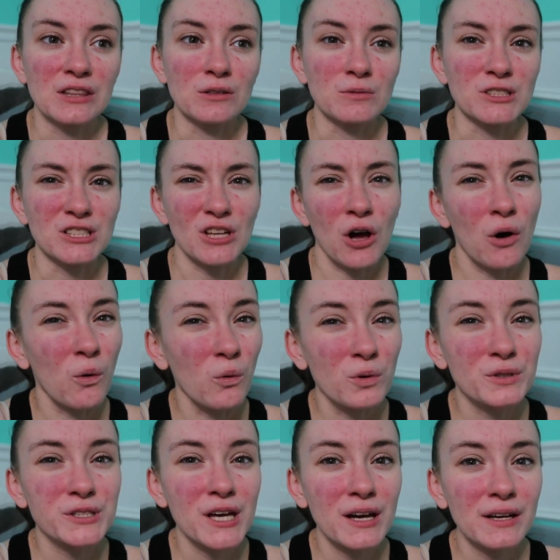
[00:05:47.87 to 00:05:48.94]
there wasn't a
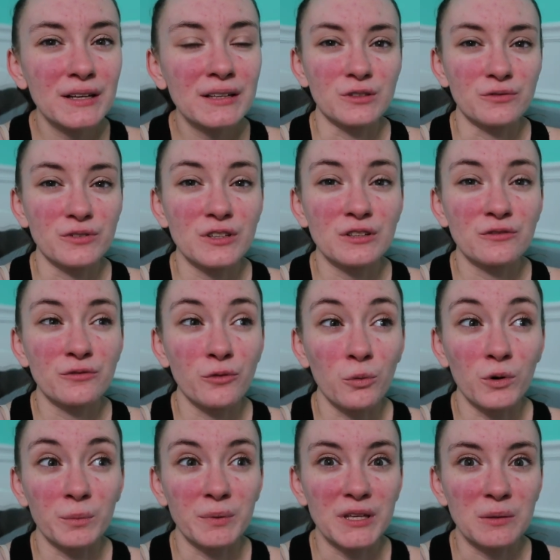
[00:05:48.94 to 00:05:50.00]
whole ton to feed
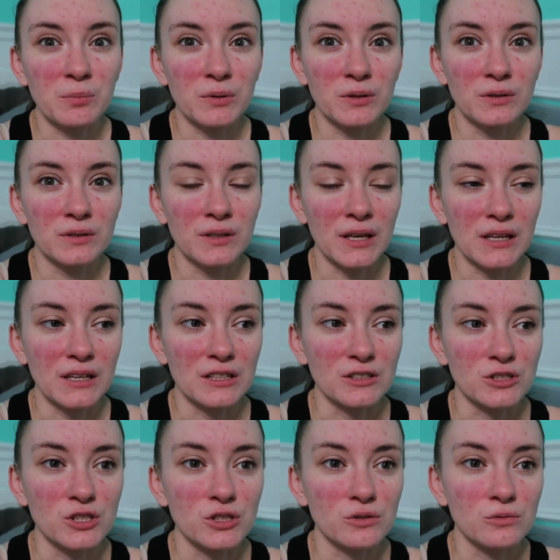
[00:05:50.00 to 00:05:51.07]
four people, like,
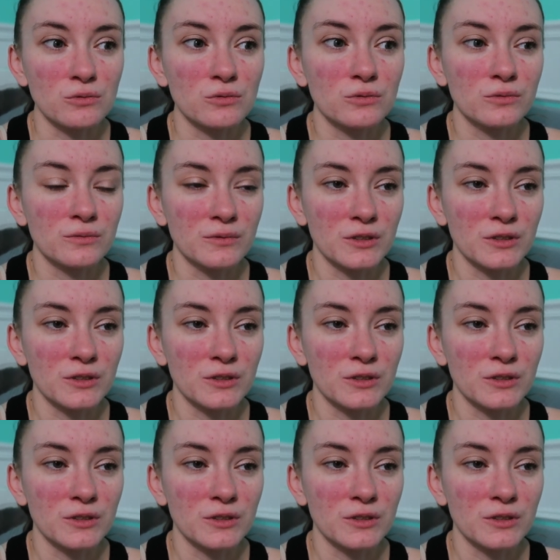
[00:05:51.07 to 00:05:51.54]
in two,